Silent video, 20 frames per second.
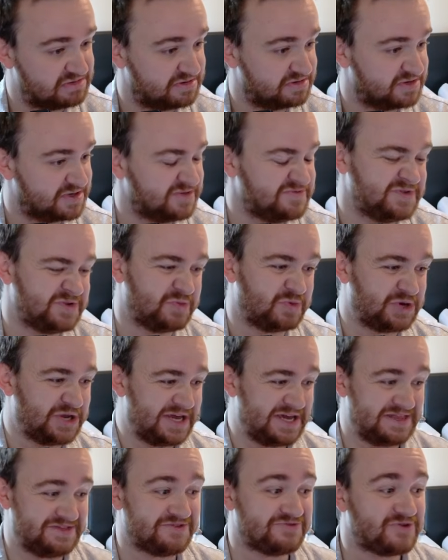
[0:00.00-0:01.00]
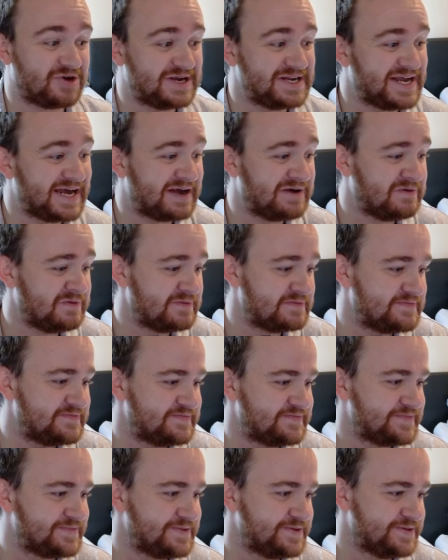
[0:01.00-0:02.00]
Don't really want either right now.
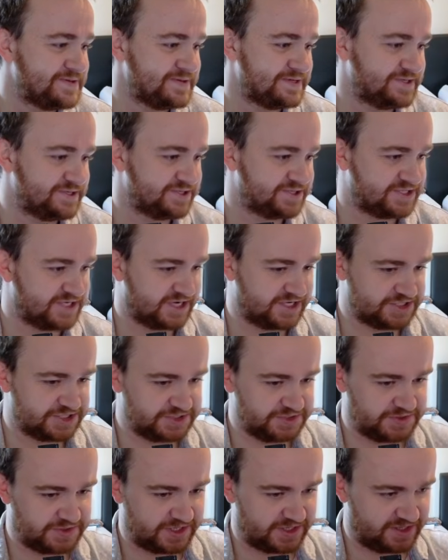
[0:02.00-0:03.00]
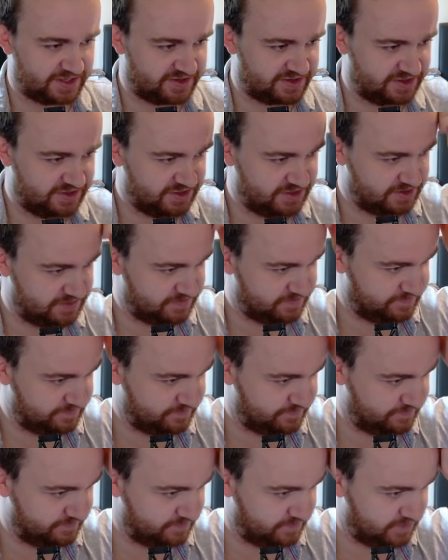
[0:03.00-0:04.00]
Let's just take a 2k, I think.
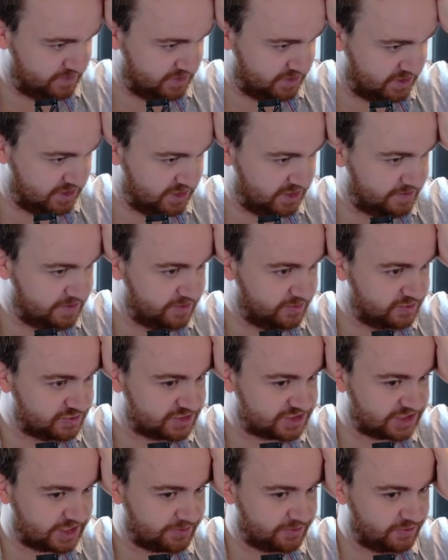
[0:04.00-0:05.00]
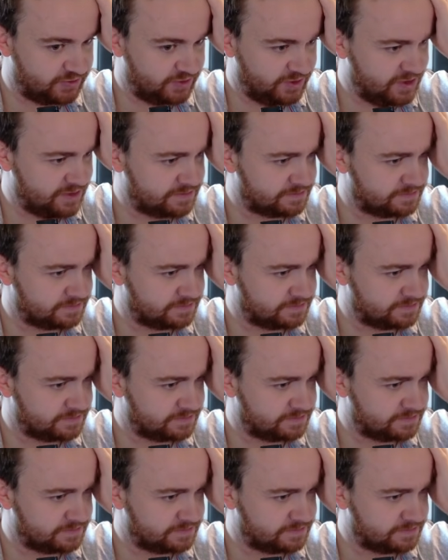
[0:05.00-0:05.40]
Then we'll Samurai.